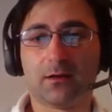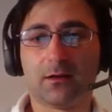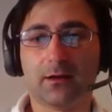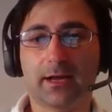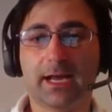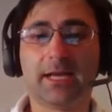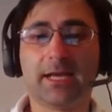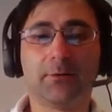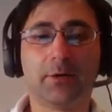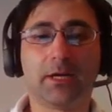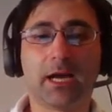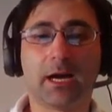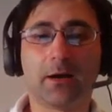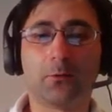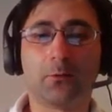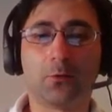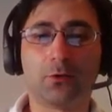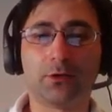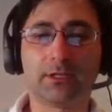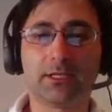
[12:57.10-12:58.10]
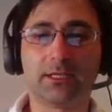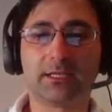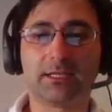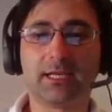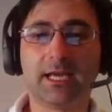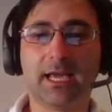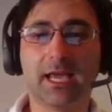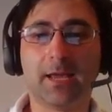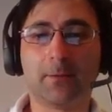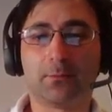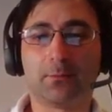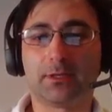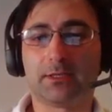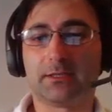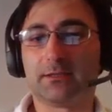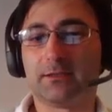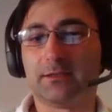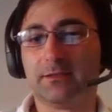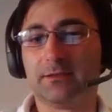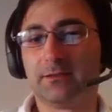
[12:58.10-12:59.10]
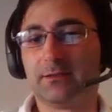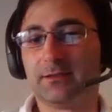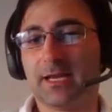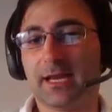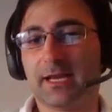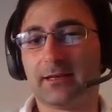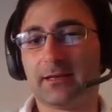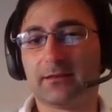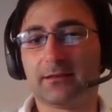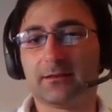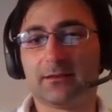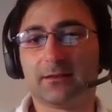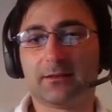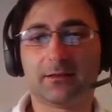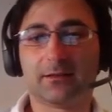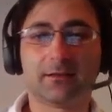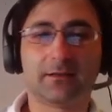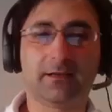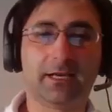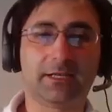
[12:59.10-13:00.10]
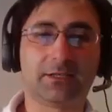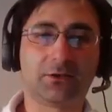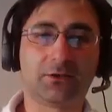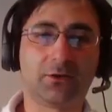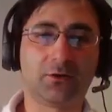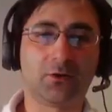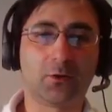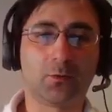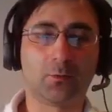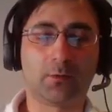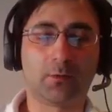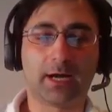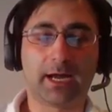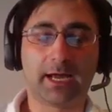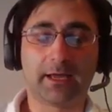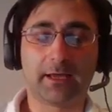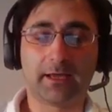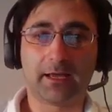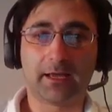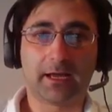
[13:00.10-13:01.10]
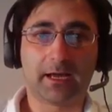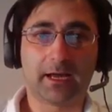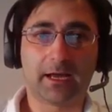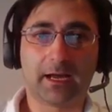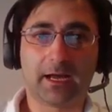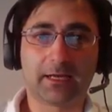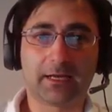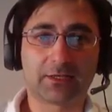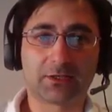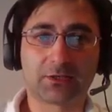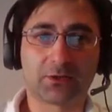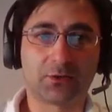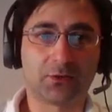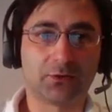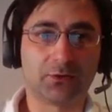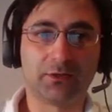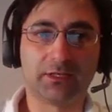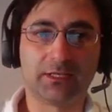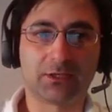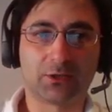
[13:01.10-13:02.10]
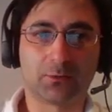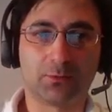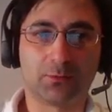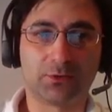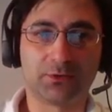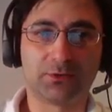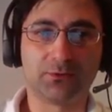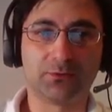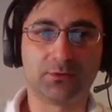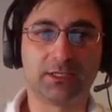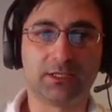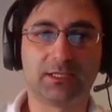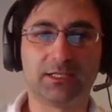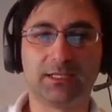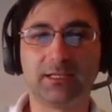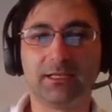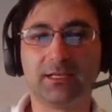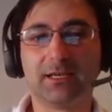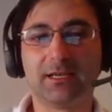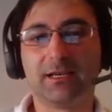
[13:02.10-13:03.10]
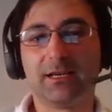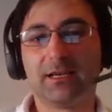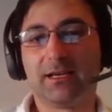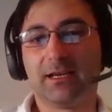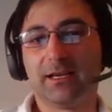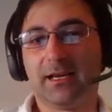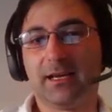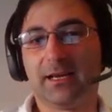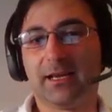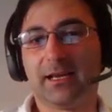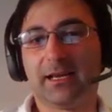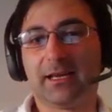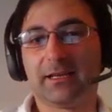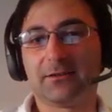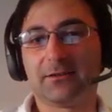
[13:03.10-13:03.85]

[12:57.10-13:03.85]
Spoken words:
Anyway, I won that game, but then at home I saw this opportunity, and